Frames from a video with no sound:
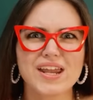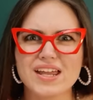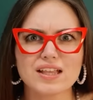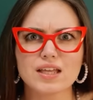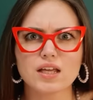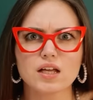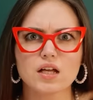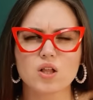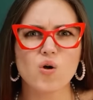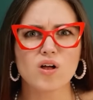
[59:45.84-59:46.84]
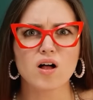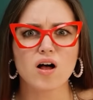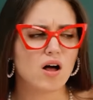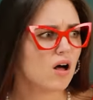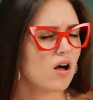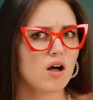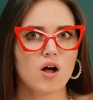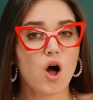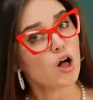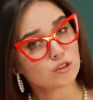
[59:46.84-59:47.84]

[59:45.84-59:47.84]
You're supposed to be doing an exam.